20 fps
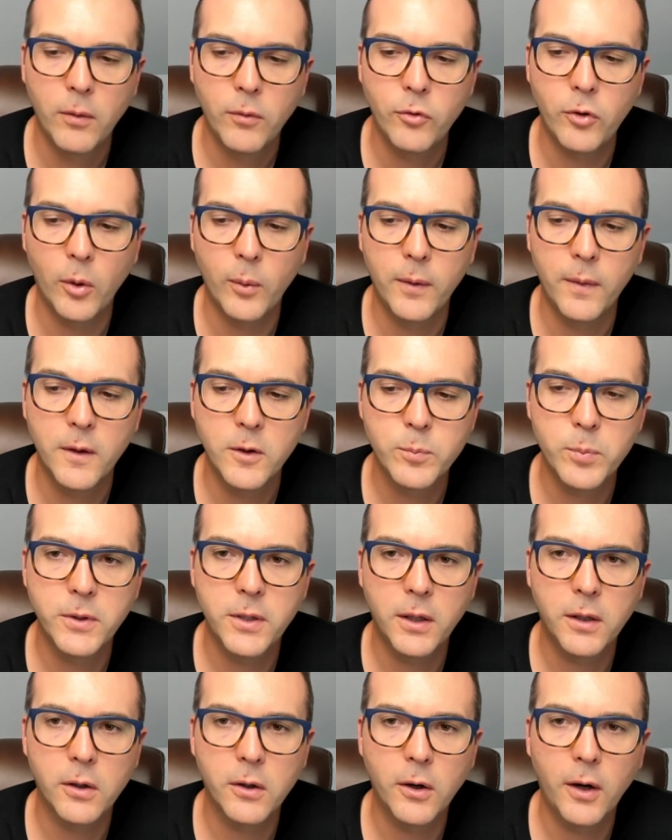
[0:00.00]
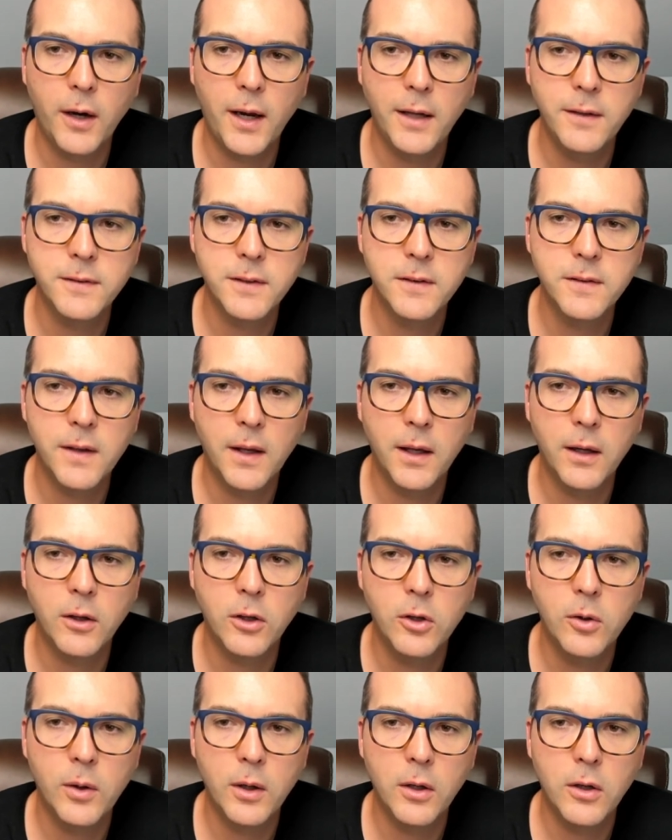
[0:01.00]
So in this particular case, it's saying
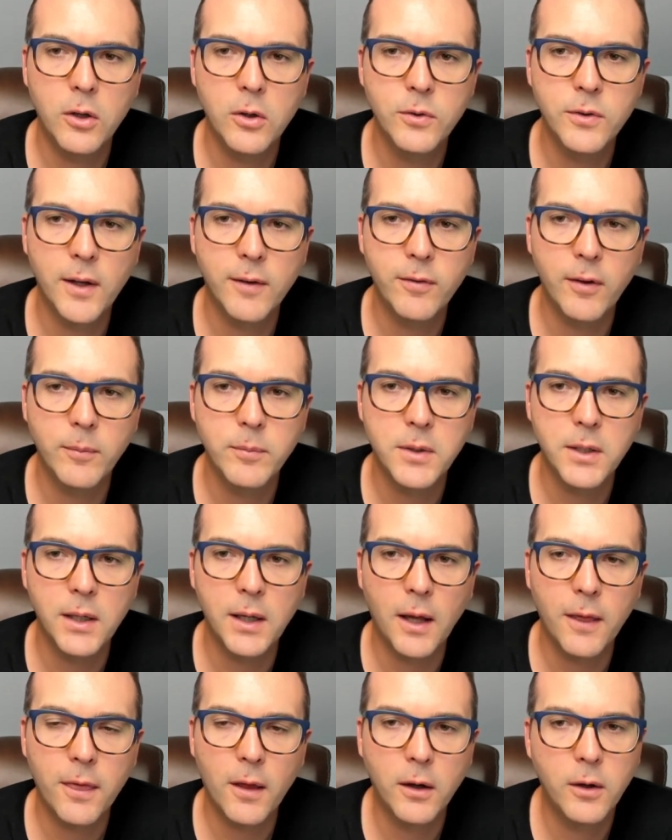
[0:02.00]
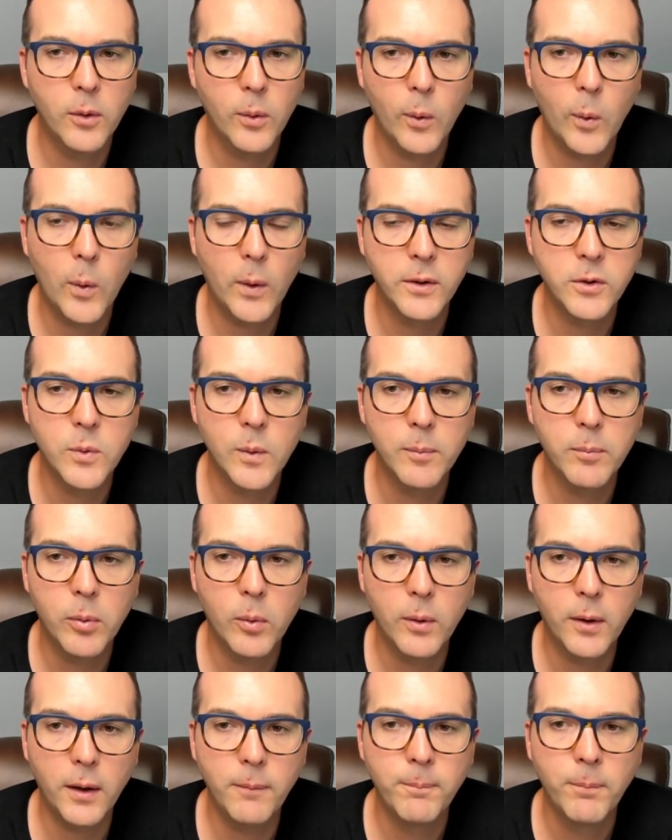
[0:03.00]
you didn't use FMT. I thought you were going to
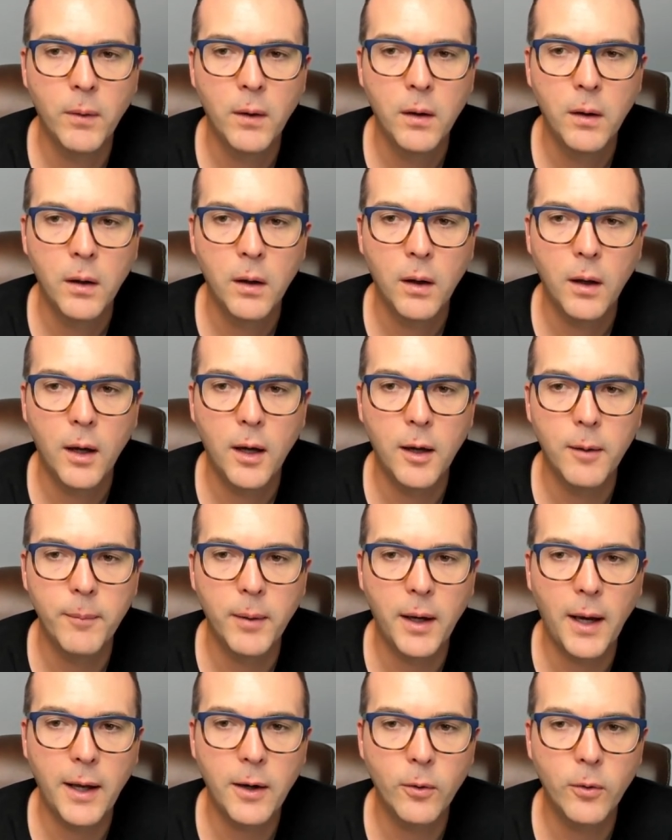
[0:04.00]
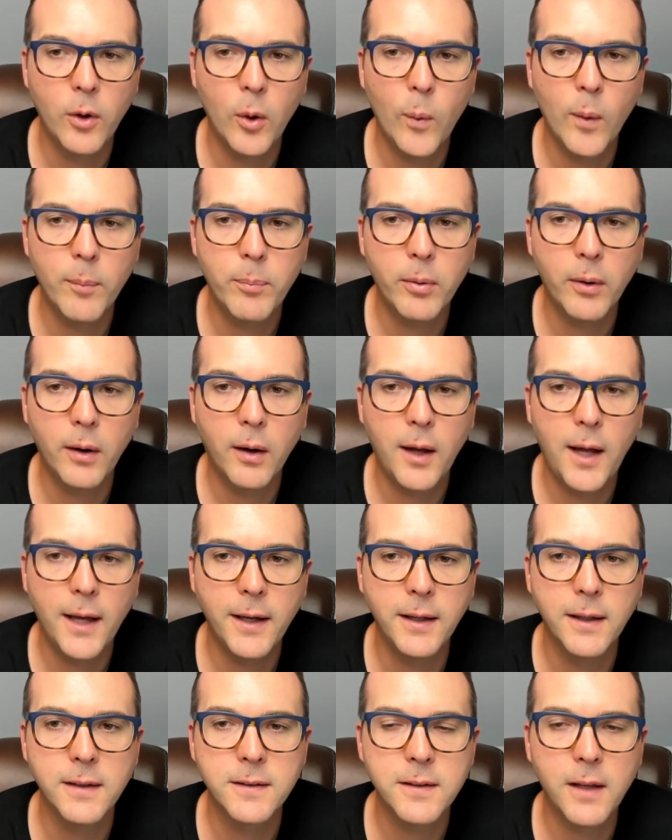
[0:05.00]
import it. Um, and I don't know what print
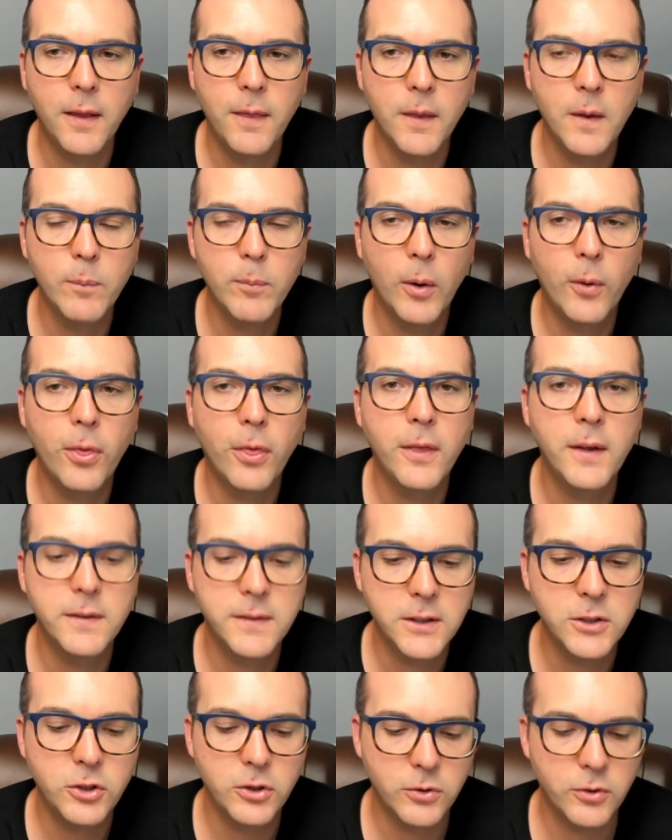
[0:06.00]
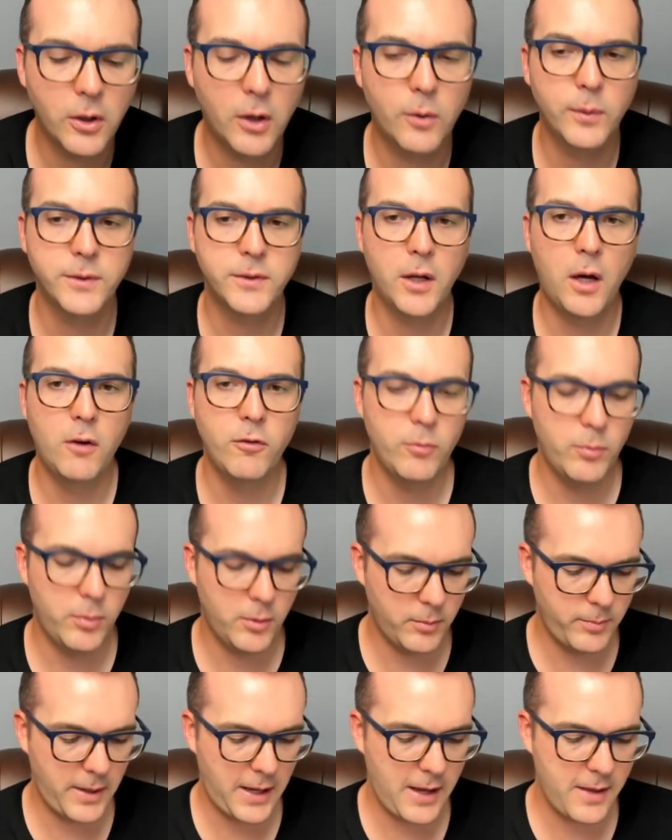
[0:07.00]
line is. And the, both of these issues are
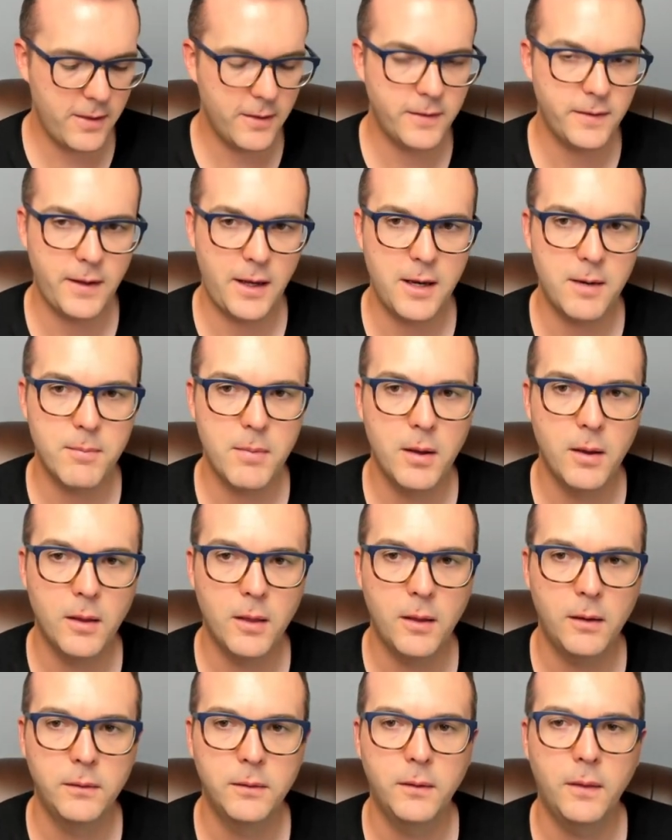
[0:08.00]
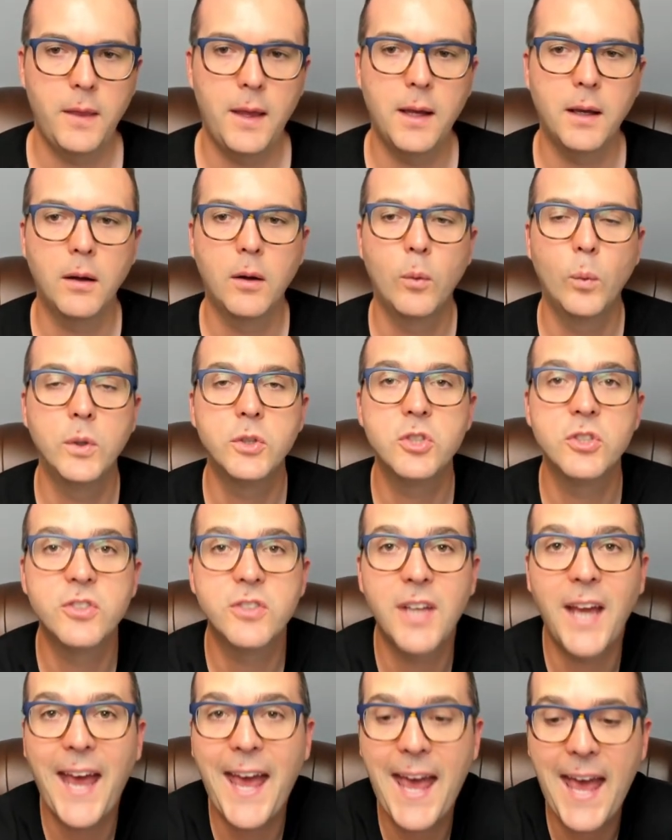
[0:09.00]
resolvable by the same thing, which is
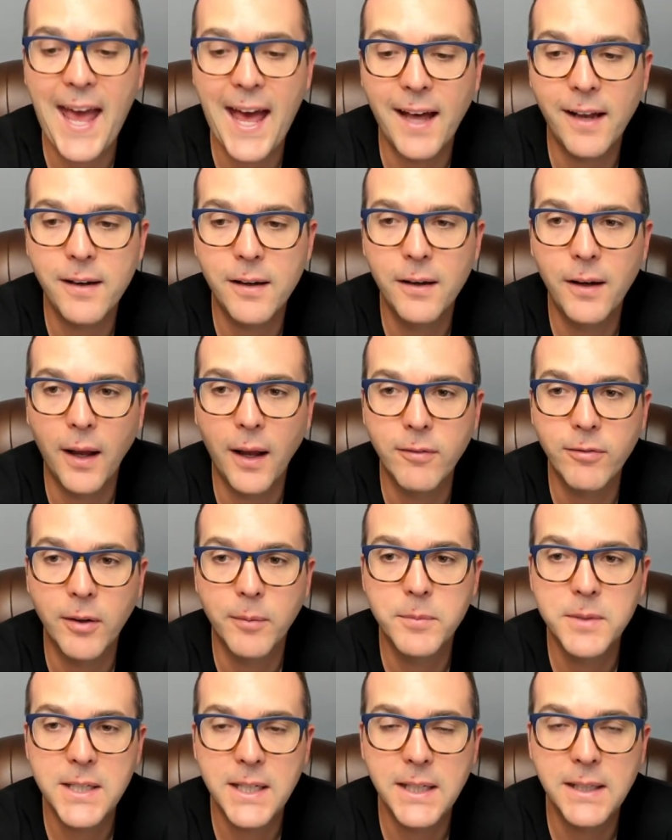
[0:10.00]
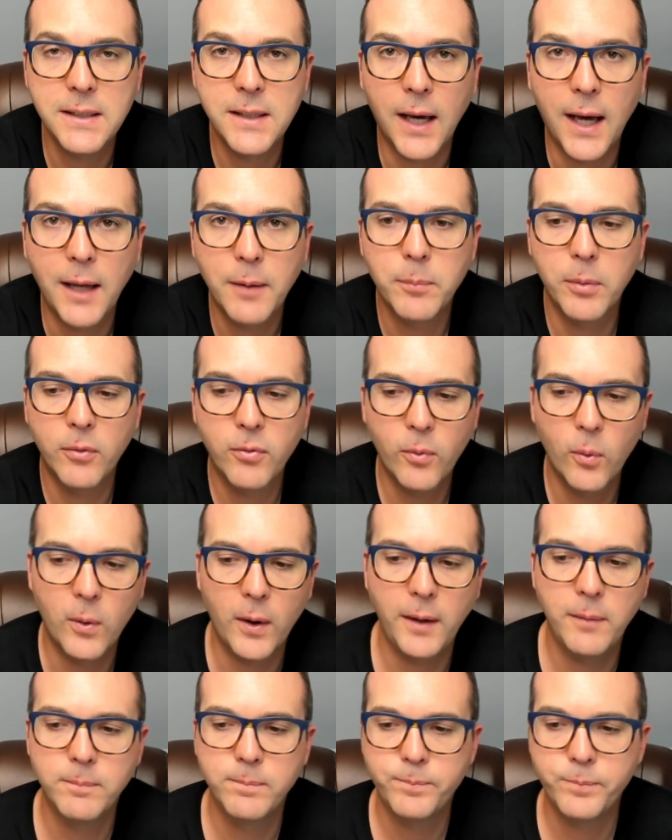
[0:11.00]
to add an FMT dot before
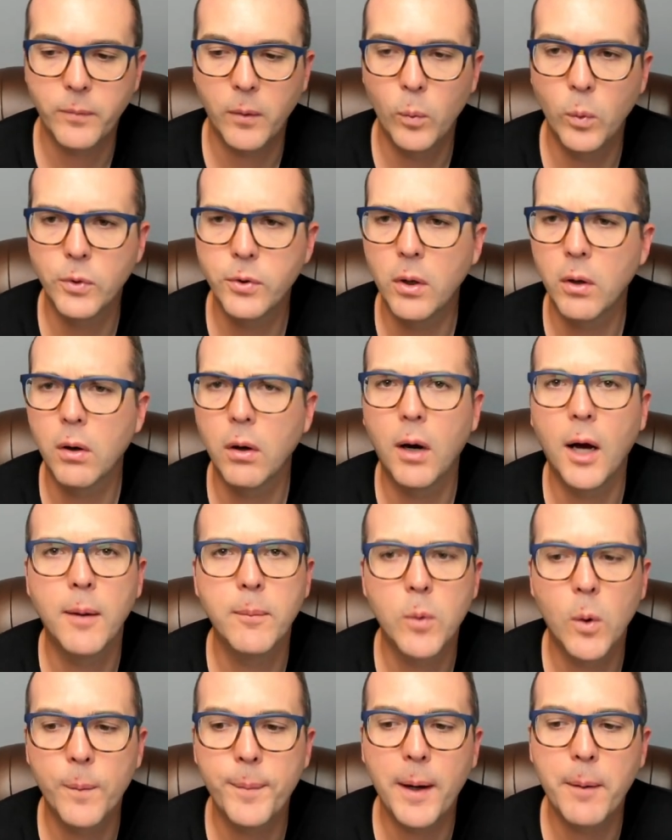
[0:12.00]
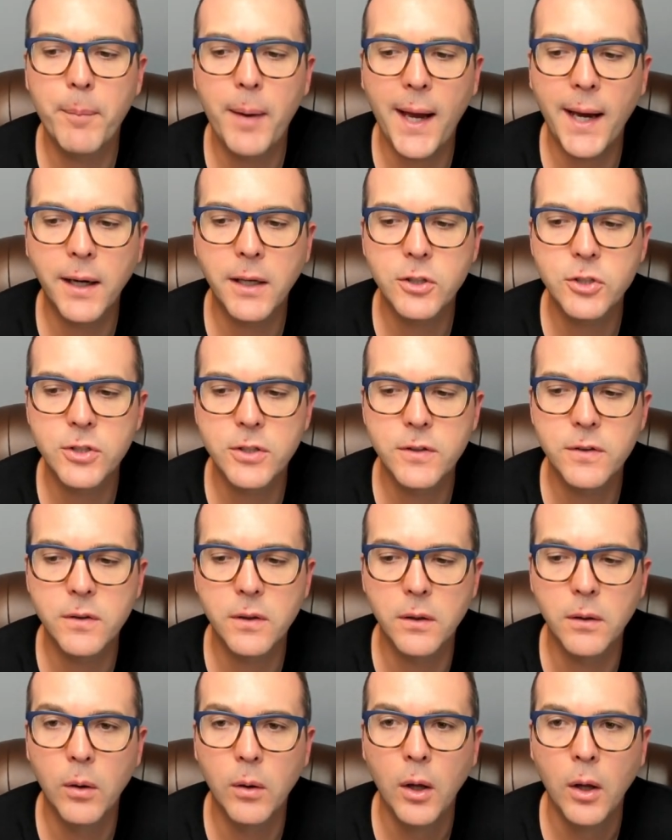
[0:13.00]
it. We'll talk a lot more about packages
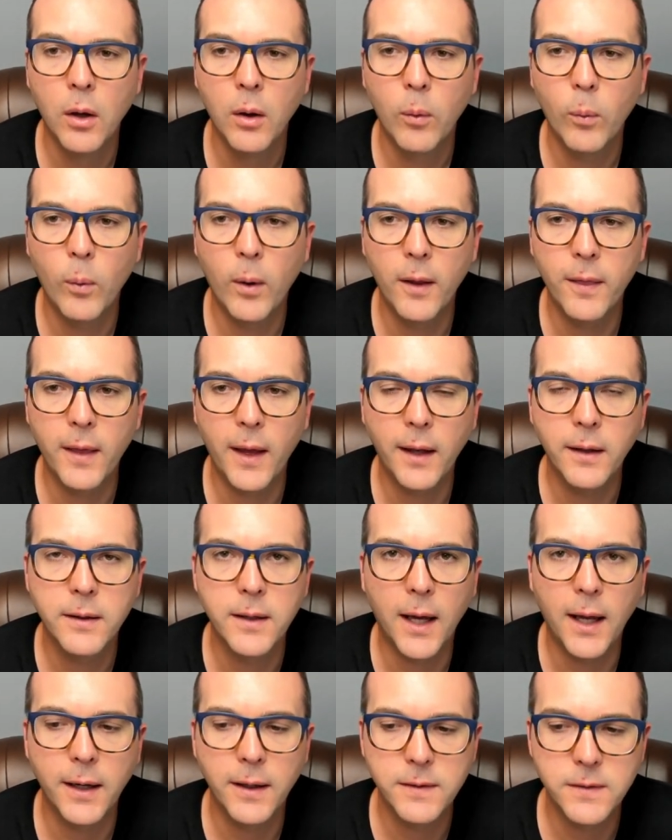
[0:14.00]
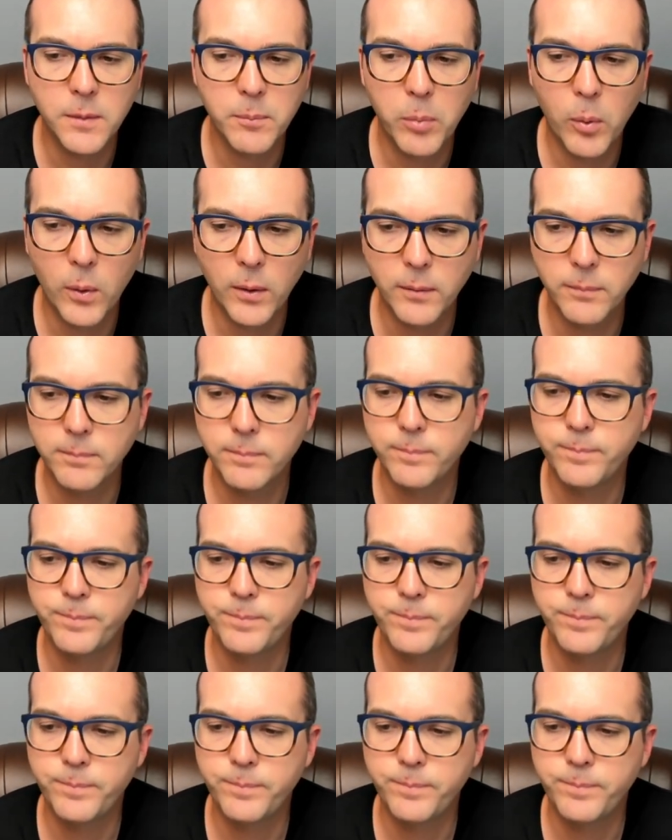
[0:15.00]
and why that dot is important.